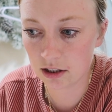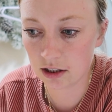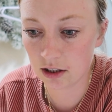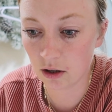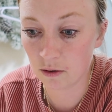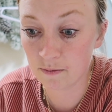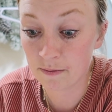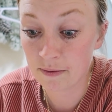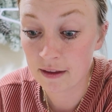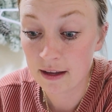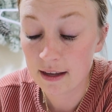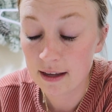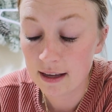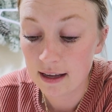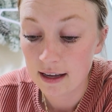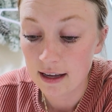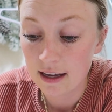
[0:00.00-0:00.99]
So
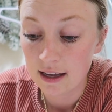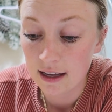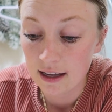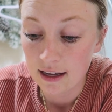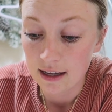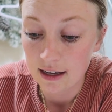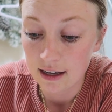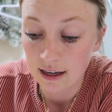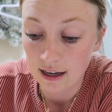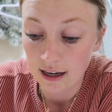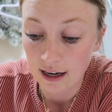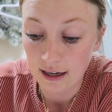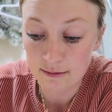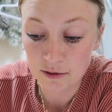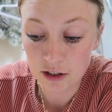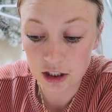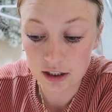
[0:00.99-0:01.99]

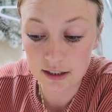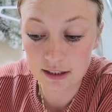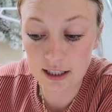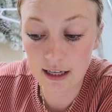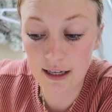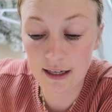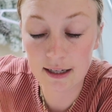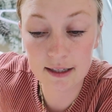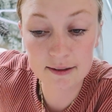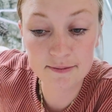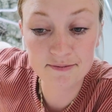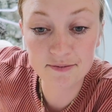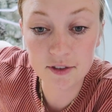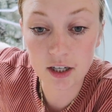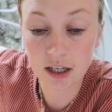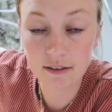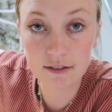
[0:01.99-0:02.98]
I'm just
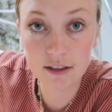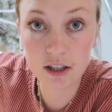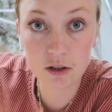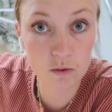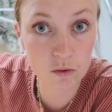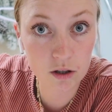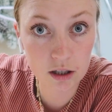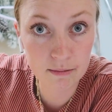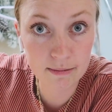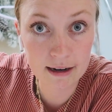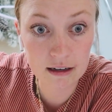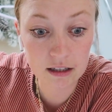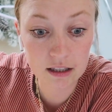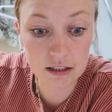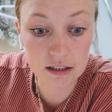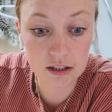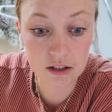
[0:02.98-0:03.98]
not even gonna worry about
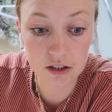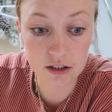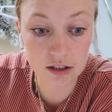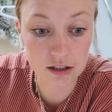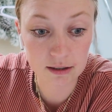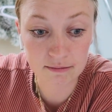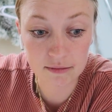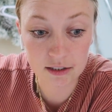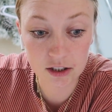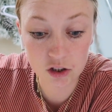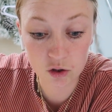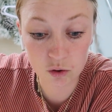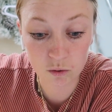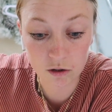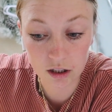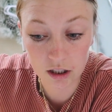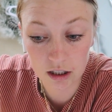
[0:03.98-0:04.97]
it until there's something to
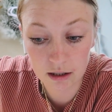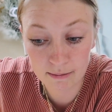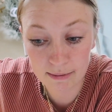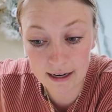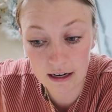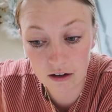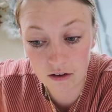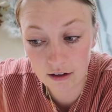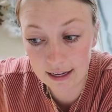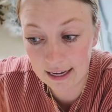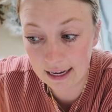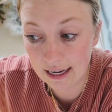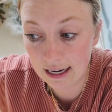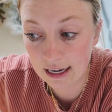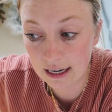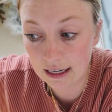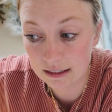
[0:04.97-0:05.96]
worry about,
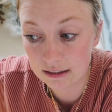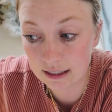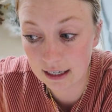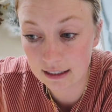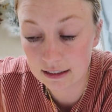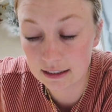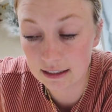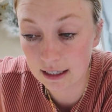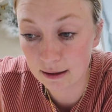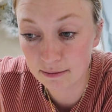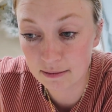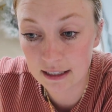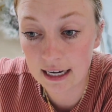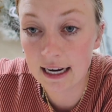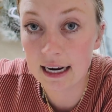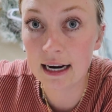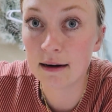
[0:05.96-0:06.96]
and that's the
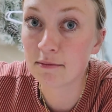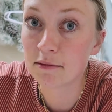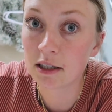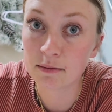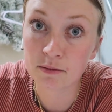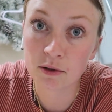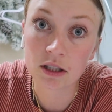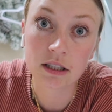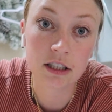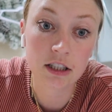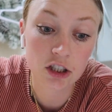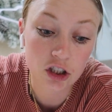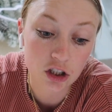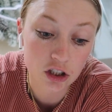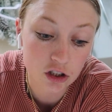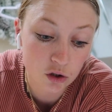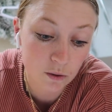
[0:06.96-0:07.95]
update. I'm gonna print these
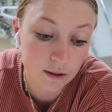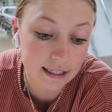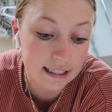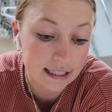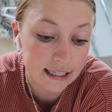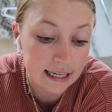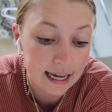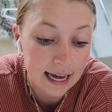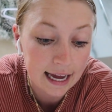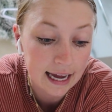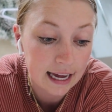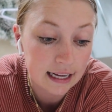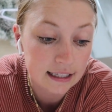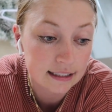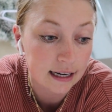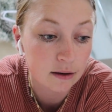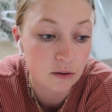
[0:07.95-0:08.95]
shirts quickly
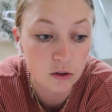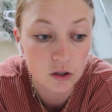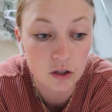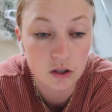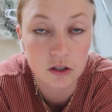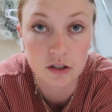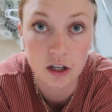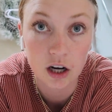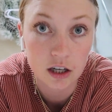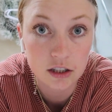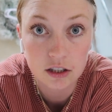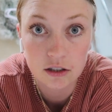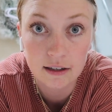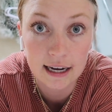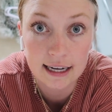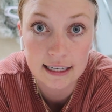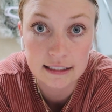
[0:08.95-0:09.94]
and I will talk to
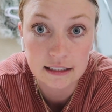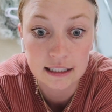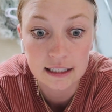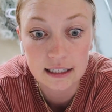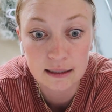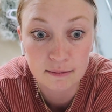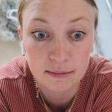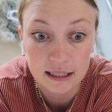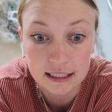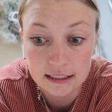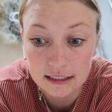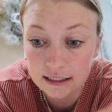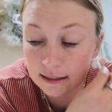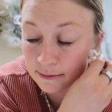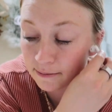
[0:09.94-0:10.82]
you guys in a bit.